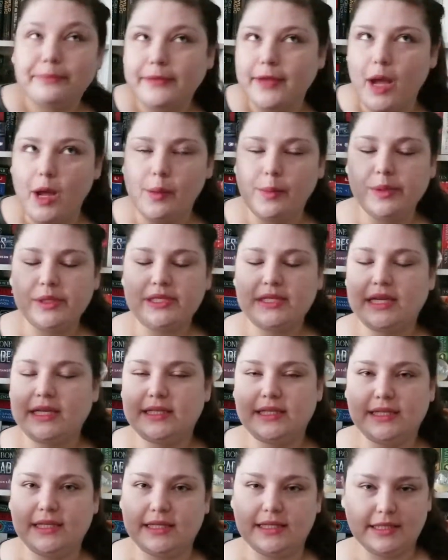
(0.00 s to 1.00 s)
almost like
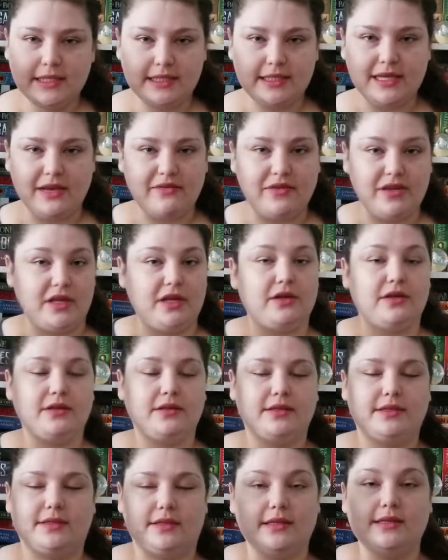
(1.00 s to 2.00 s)
6 to 7 years
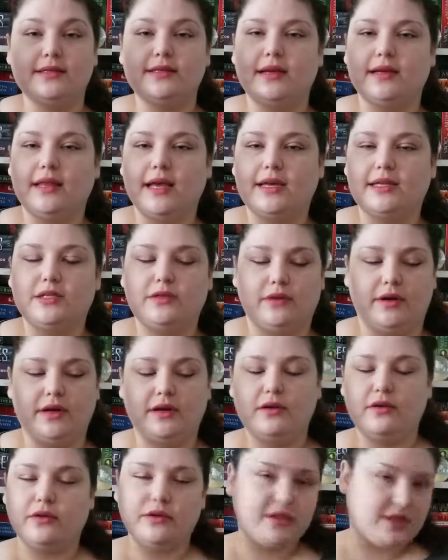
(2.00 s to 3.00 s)
since I last read
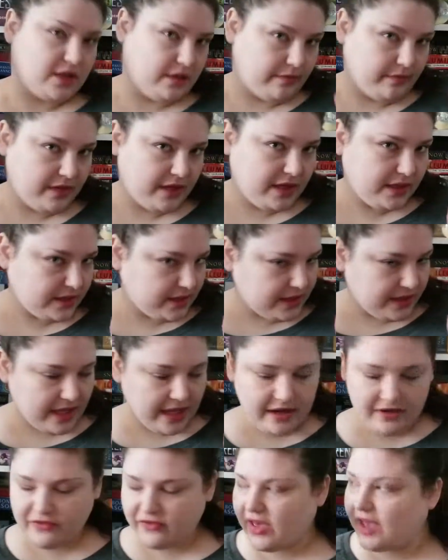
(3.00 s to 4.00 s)
it, or something to
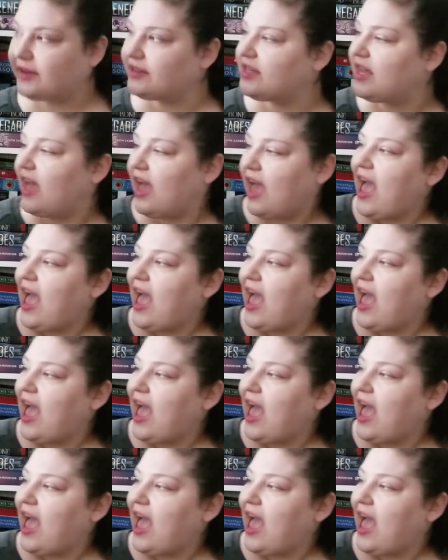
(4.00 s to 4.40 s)
that effect,